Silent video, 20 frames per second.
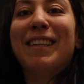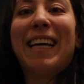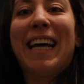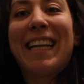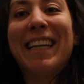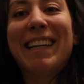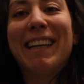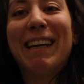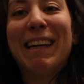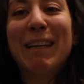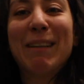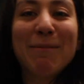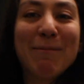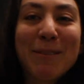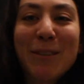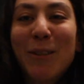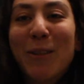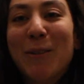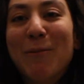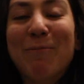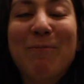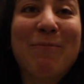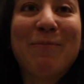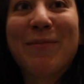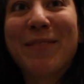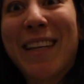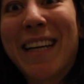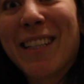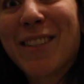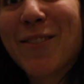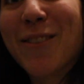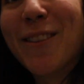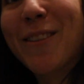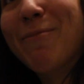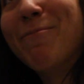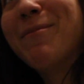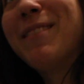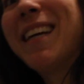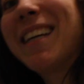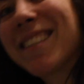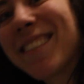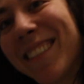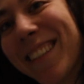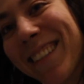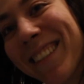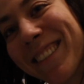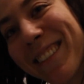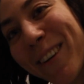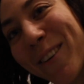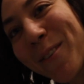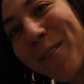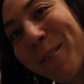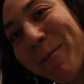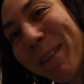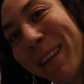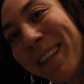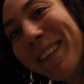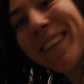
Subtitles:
editing, so thanks for testing this out with me.